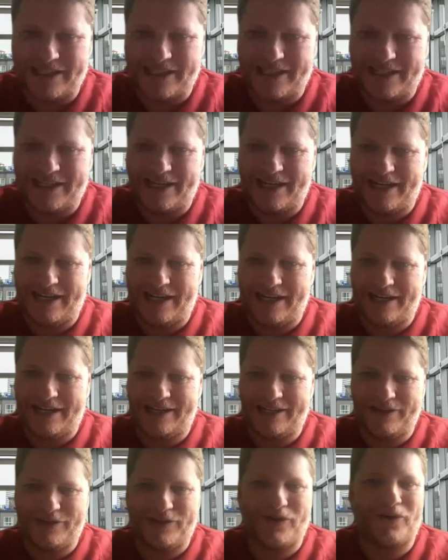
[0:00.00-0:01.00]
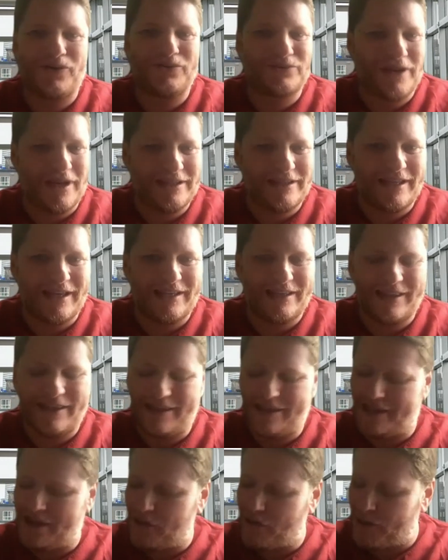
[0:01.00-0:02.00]
especially
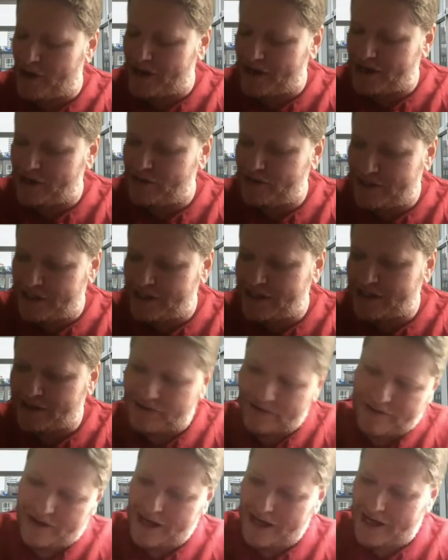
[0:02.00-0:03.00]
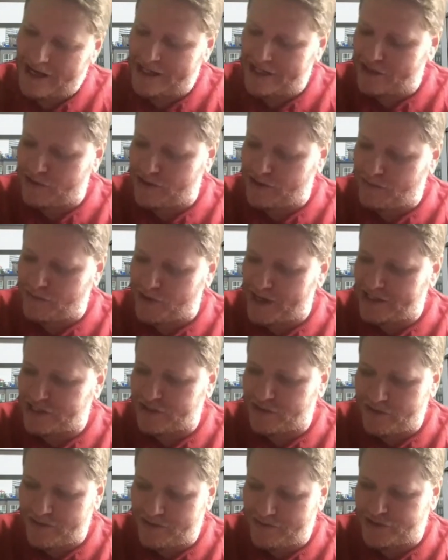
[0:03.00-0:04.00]
the work you did in
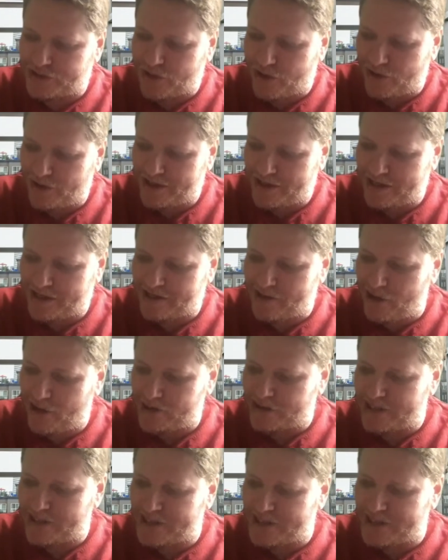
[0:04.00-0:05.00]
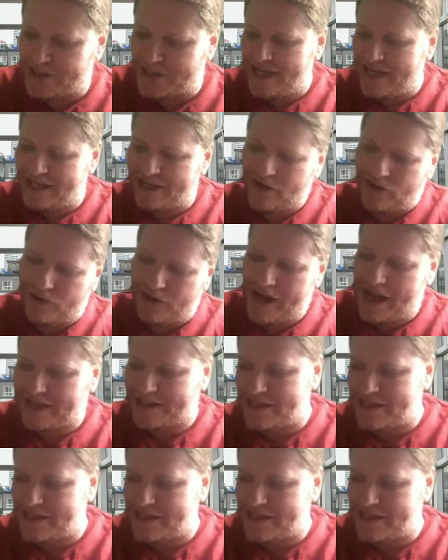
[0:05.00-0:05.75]
collaboration with John and others in